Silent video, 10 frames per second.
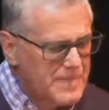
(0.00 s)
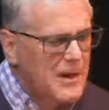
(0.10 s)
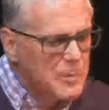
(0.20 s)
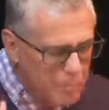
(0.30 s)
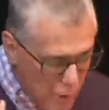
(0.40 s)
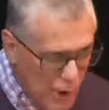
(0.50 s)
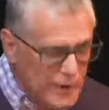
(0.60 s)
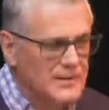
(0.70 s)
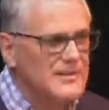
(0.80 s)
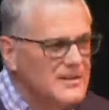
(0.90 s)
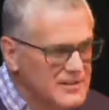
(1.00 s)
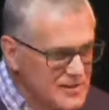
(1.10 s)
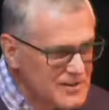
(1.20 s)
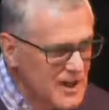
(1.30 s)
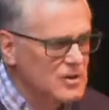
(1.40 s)
an important
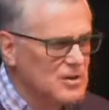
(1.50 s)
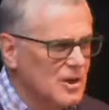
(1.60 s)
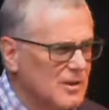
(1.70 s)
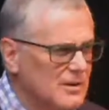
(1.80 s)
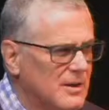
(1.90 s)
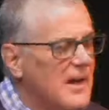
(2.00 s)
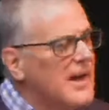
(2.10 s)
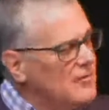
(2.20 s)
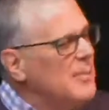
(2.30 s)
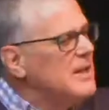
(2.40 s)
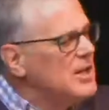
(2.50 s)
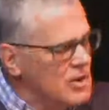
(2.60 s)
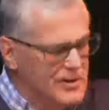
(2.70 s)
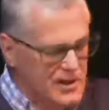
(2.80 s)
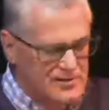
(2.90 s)
distinction. Everybody
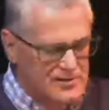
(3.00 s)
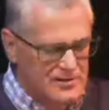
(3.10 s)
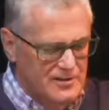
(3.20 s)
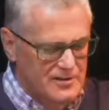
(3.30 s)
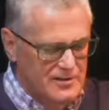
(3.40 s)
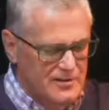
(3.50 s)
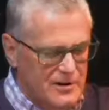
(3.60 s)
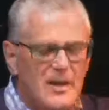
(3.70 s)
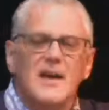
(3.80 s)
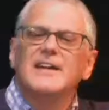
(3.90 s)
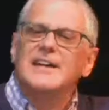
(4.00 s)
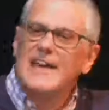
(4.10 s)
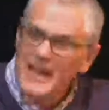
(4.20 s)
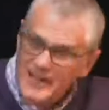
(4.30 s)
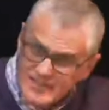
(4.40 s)
hear this.
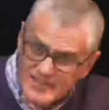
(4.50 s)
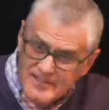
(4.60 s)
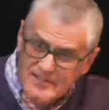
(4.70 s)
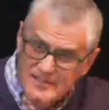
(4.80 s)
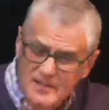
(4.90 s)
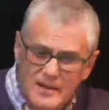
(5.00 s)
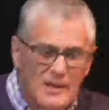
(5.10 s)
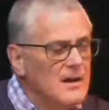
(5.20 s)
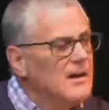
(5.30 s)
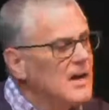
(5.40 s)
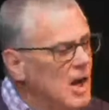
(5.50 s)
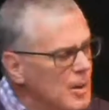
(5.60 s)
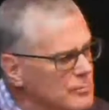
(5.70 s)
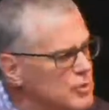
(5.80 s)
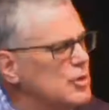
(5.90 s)
Guests
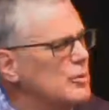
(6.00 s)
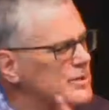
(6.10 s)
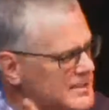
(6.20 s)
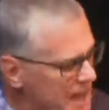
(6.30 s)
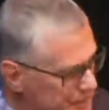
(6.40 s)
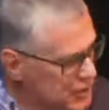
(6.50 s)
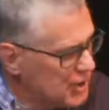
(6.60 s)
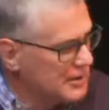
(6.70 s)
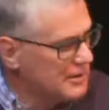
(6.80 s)
come to the reception.